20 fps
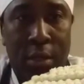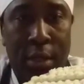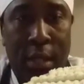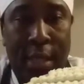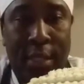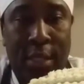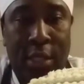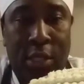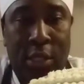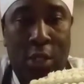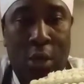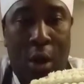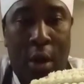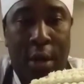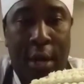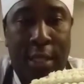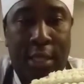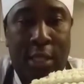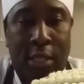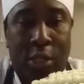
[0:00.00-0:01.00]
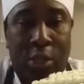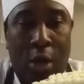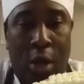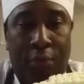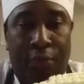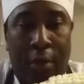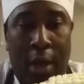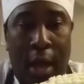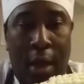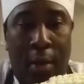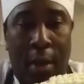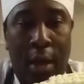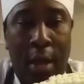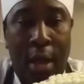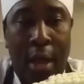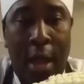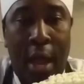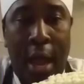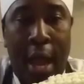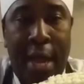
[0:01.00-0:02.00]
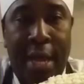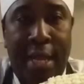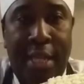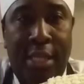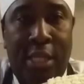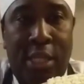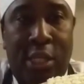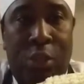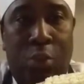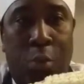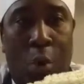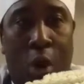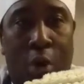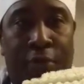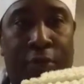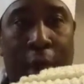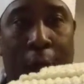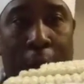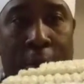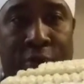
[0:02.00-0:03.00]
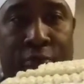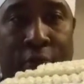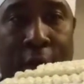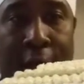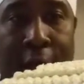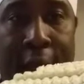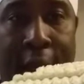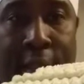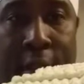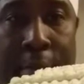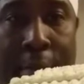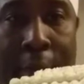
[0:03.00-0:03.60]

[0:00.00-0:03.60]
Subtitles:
That's a star flower. And these are swirl flowers right here at the